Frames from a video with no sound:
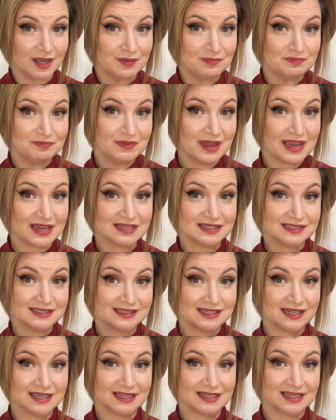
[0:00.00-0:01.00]

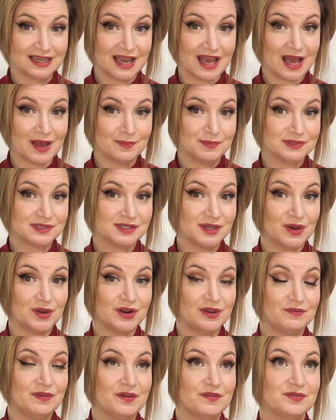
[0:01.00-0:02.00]
amazing
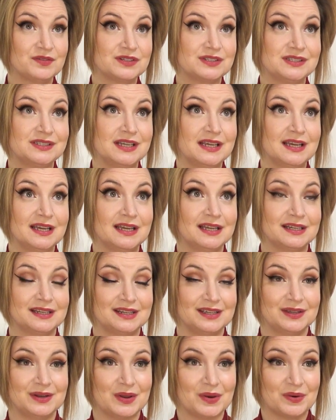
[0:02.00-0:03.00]
episode I've ever seen,
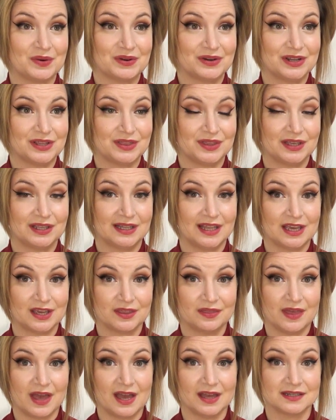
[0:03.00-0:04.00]
you know, or anything
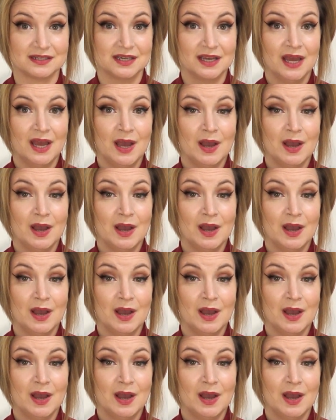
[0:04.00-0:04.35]
like that.